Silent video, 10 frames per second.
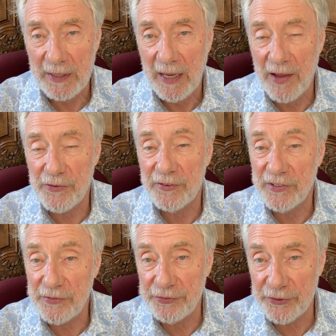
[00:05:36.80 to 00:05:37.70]
has a
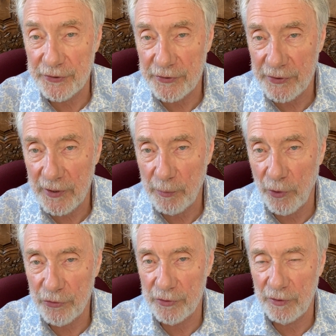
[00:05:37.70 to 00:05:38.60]
different
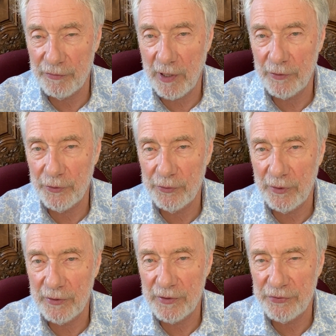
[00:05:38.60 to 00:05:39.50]
emotional value,
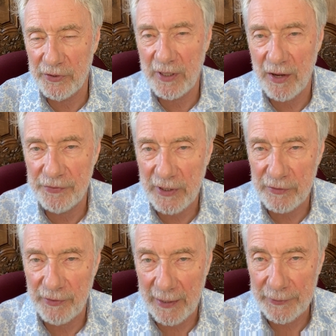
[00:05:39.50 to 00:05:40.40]
a different affect
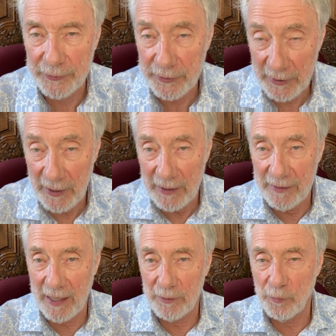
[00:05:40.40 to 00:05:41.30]
value
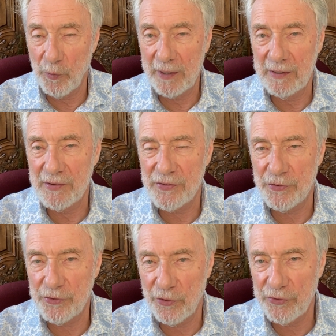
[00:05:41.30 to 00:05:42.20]
than when it's
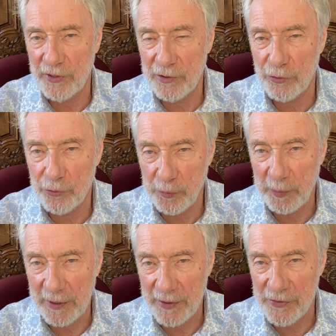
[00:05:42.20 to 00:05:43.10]
associated to
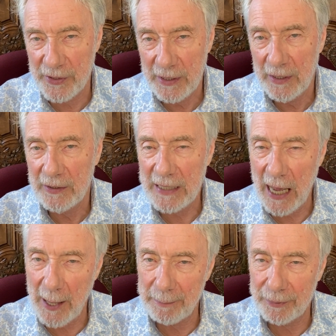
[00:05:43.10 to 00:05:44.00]
pears. The
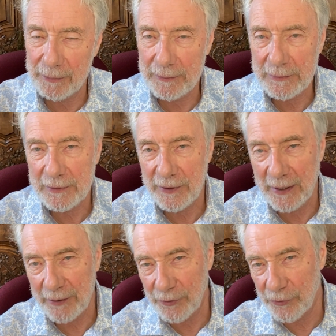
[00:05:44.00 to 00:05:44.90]
apple
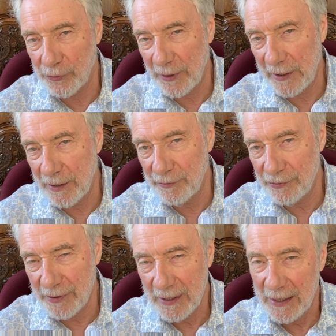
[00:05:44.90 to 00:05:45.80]
connected to
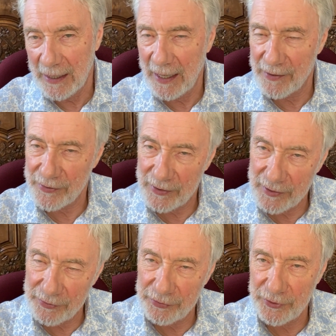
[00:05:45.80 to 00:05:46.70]
Eve has a
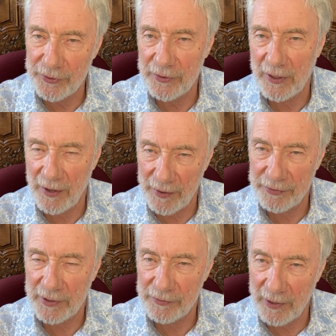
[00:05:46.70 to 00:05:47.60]
different
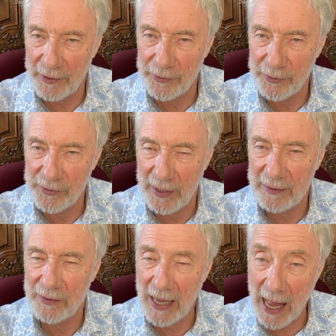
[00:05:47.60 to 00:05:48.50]
affect value
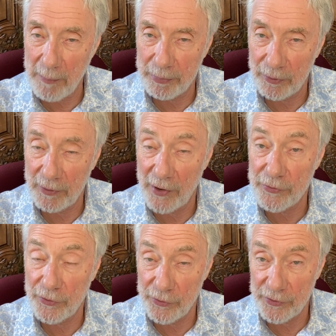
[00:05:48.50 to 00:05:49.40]
that the apple
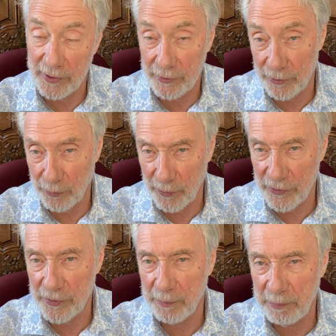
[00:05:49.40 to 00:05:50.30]
associated
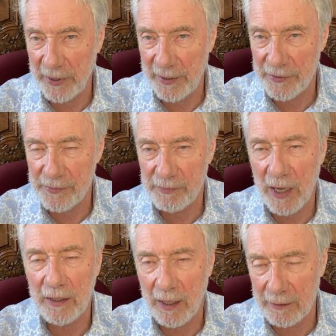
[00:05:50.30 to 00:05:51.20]
with pears.
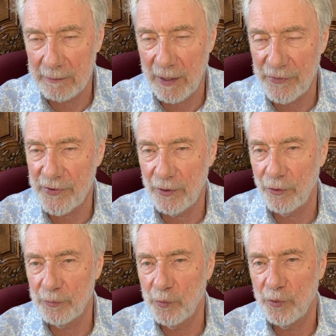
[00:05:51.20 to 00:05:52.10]
I'll say a
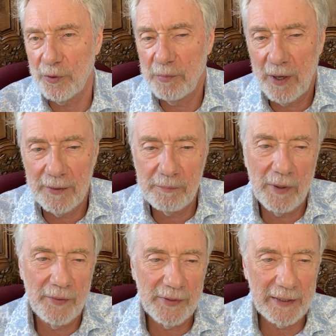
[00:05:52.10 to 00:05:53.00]
lot more
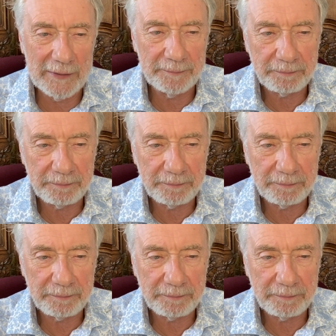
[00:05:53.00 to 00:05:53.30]
about that.